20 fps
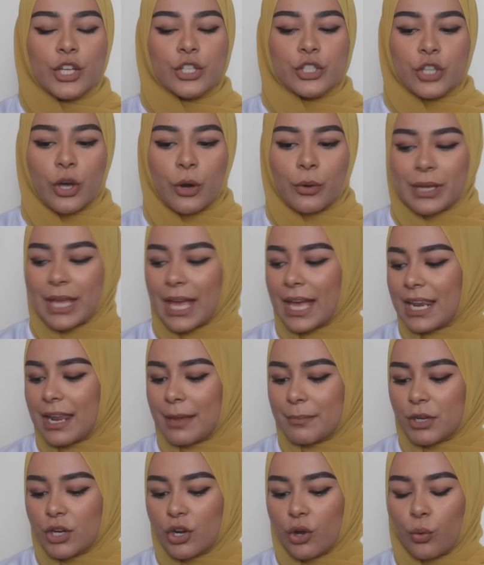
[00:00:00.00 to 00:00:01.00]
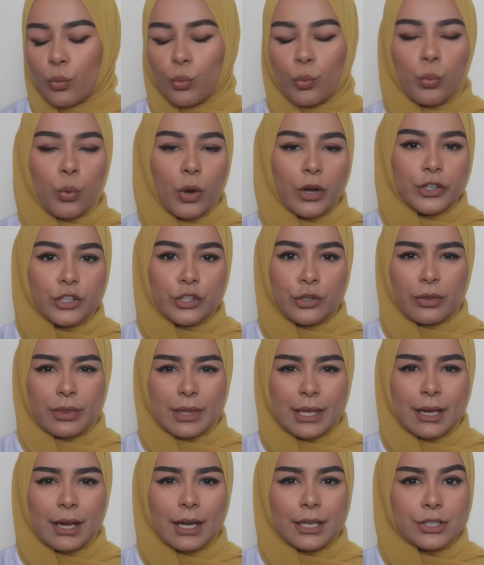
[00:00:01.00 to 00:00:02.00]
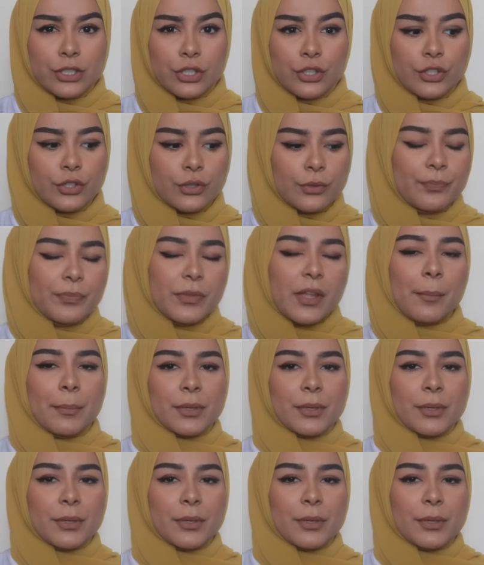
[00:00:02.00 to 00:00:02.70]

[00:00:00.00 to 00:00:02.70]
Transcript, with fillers: So yeah, let me know what you think I should do.